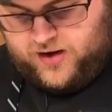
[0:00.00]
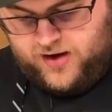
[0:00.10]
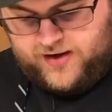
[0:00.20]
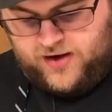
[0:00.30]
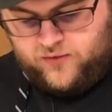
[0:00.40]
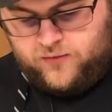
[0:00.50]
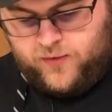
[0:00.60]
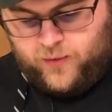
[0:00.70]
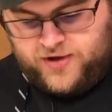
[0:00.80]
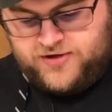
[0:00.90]
And now what we
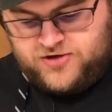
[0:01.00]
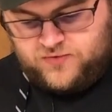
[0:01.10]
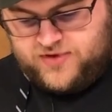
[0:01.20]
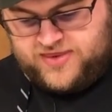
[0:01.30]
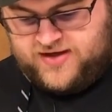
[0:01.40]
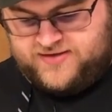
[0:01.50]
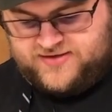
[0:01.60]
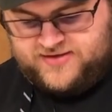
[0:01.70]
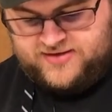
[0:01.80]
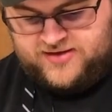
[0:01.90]
want to do with
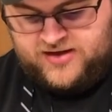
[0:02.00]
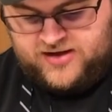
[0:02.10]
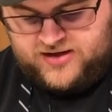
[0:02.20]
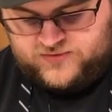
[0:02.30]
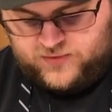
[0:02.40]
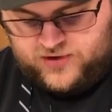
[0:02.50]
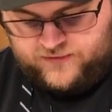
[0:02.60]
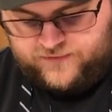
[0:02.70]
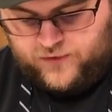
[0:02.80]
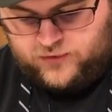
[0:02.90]
this is we're going to
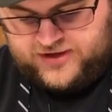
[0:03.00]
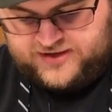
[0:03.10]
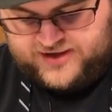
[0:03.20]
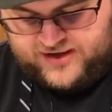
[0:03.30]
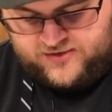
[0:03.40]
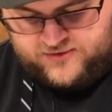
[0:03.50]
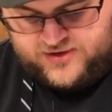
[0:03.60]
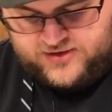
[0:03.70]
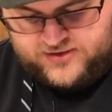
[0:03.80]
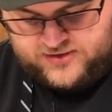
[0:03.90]
fold it down
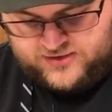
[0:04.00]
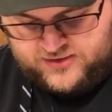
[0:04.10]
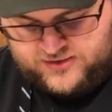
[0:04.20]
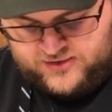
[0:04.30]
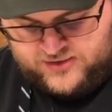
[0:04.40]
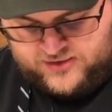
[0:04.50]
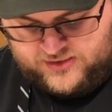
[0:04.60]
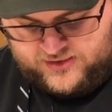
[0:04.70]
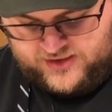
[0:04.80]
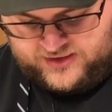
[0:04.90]

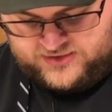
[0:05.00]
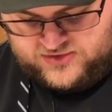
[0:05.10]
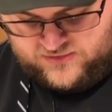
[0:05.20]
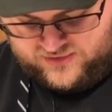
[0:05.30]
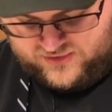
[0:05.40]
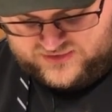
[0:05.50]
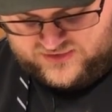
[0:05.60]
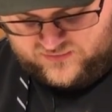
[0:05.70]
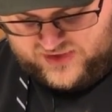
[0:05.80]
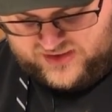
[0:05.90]
like 2/3 of
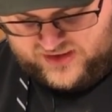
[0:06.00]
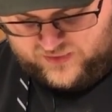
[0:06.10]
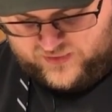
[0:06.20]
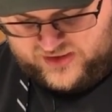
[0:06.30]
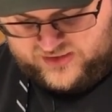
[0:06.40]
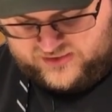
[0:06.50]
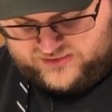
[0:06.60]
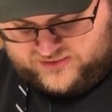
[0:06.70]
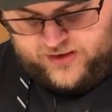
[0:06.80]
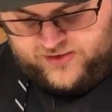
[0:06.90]
the way that way,
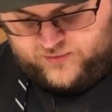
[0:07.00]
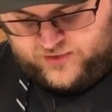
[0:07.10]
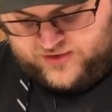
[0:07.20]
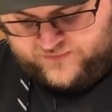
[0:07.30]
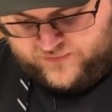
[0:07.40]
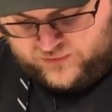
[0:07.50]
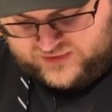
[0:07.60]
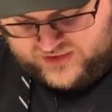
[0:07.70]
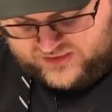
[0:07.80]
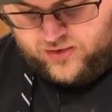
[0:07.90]
and then we're going to fold
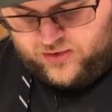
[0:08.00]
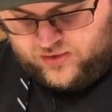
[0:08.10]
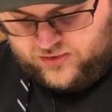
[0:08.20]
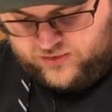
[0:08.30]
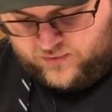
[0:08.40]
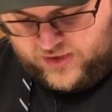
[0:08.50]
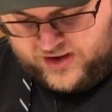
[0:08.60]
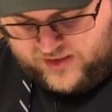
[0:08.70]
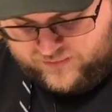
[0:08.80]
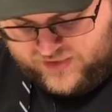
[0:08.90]
it all the way
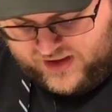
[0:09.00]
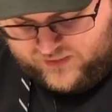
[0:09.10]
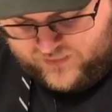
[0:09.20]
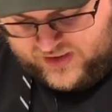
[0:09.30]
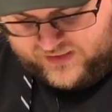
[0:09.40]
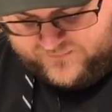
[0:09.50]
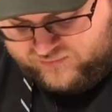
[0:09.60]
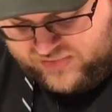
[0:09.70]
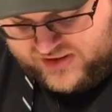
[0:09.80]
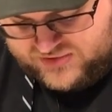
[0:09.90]
up that way.
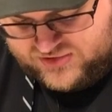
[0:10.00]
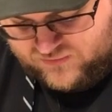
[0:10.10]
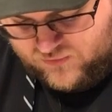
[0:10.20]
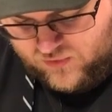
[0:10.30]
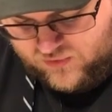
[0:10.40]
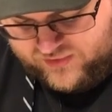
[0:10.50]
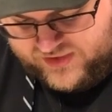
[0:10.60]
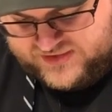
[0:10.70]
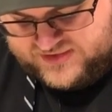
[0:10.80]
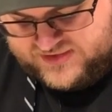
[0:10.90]
Pinch and roll
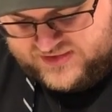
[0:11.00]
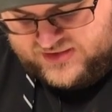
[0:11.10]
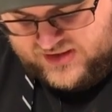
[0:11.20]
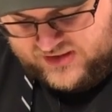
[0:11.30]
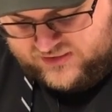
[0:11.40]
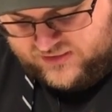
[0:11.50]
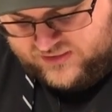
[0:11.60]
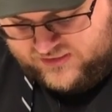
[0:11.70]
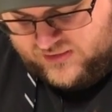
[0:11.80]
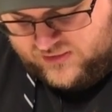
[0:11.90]
this together
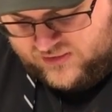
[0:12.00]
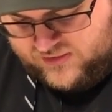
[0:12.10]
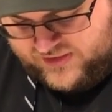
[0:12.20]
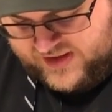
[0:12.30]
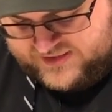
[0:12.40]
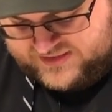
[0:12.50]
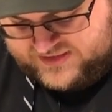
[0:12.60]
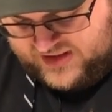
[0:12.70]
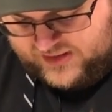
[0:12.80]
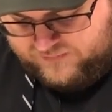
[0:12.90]
along that
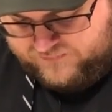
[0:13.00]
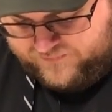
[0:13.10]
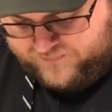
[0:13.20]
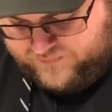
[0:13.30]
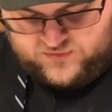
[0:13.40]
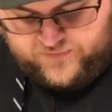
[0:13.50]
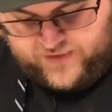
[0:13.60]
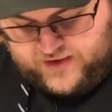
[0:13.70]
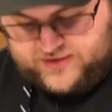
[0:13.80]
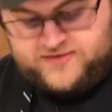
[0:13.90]
seam until
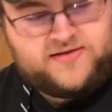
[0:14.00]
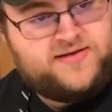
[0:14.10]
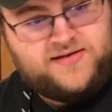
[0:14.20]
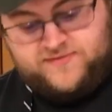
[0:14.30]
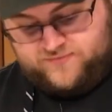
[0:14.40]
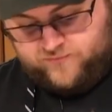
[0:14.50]
we've got this